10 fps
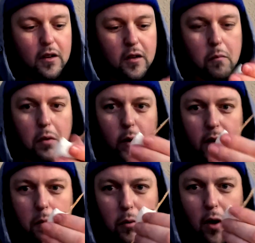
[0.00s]
but we
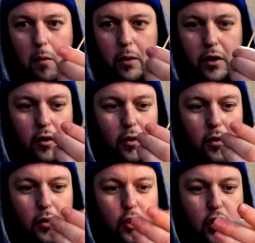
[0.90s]
can probably
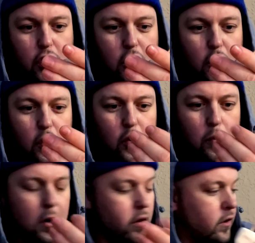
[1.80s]
do two
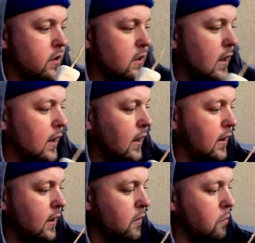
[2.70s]
per the stick,
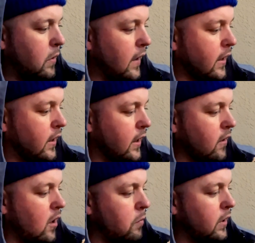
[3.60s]
but that could get
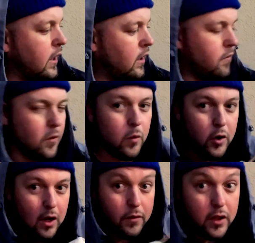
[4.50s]
complicated for when you
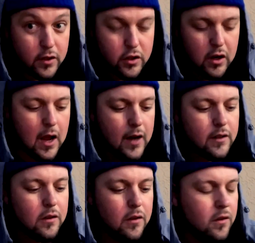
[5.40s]
have to extract.
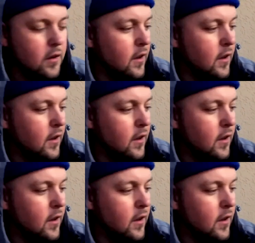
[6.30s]
So